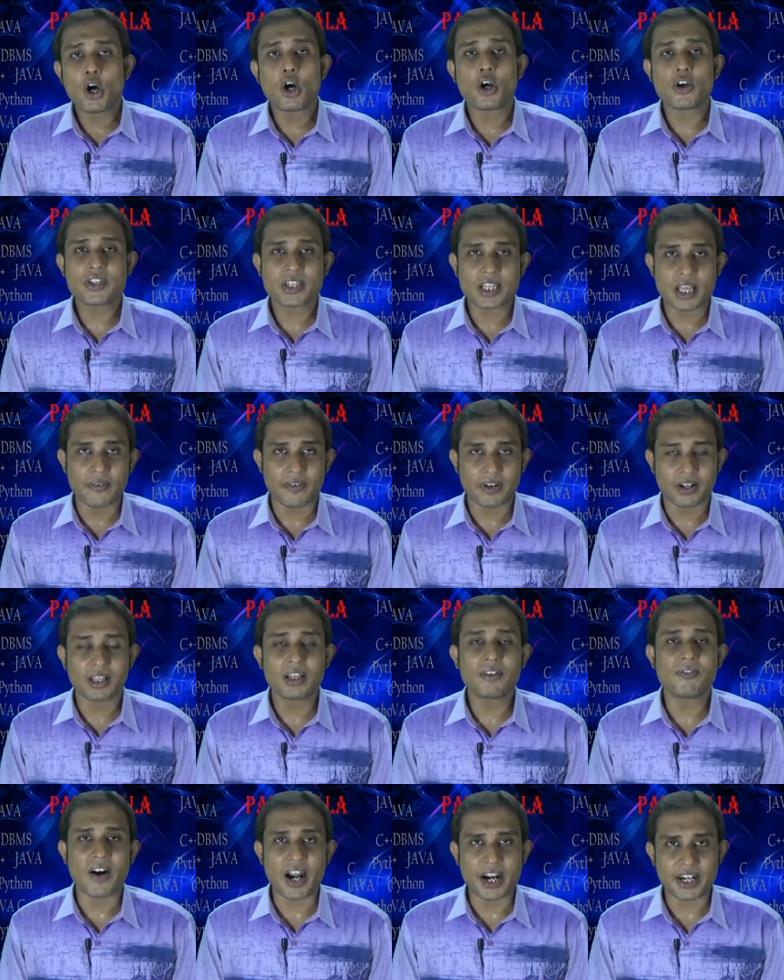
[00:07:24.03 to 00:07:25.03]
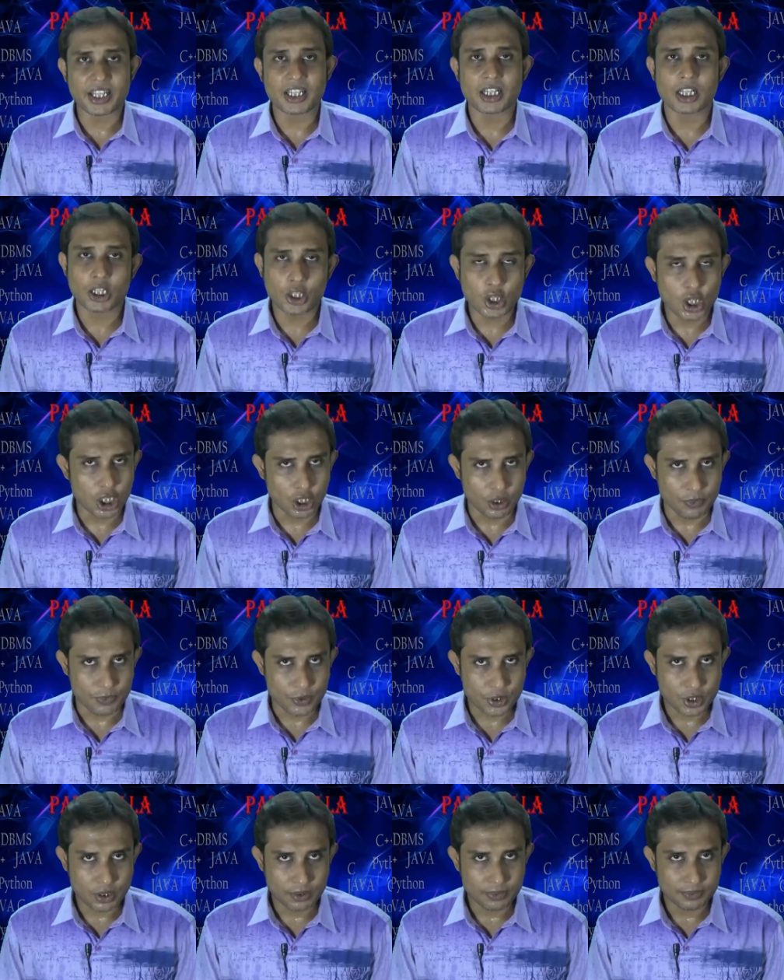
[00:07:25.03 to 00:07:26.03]
or several vertical
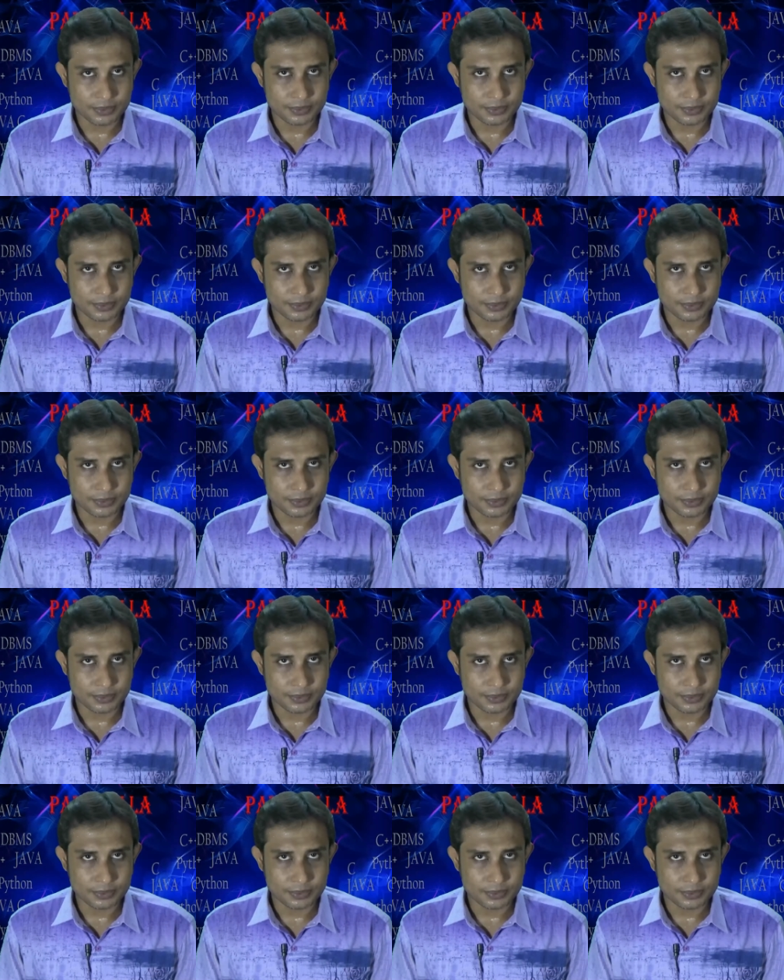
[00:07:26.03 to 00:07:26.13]
columns.